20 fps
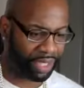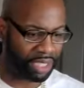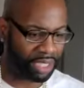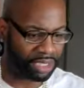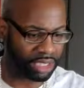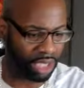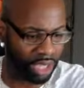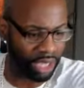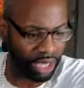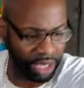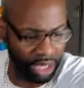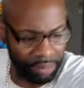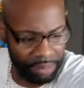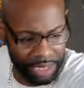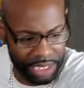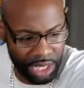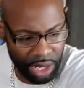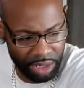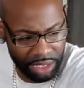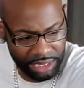So here, let me
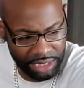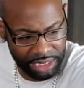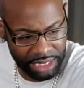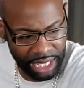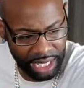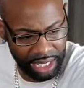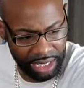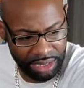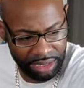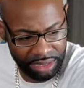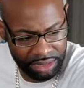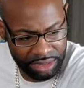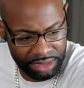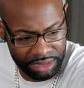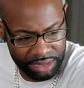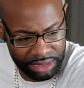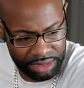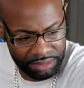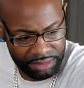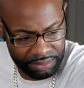turn this down.
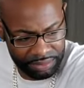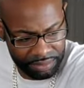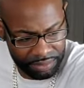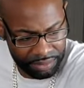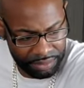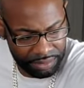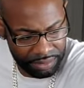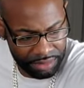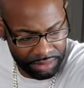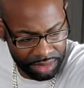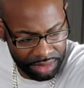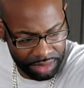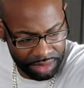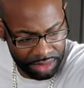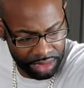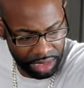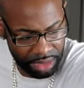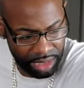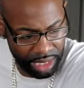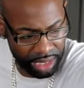
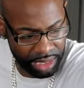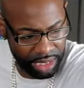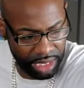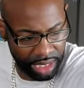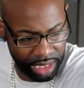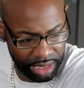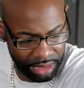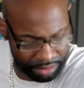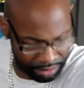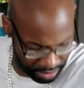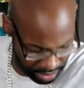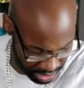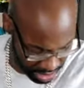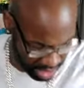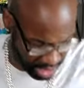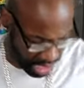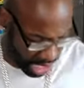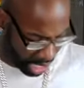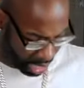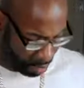Turn that down.
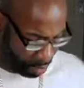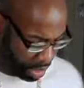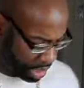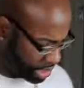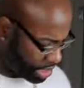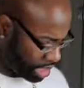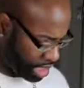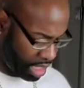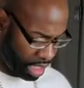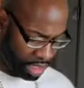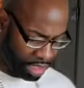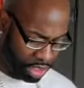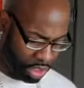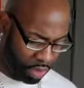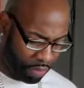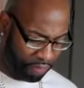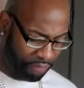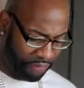I don't want it to cook too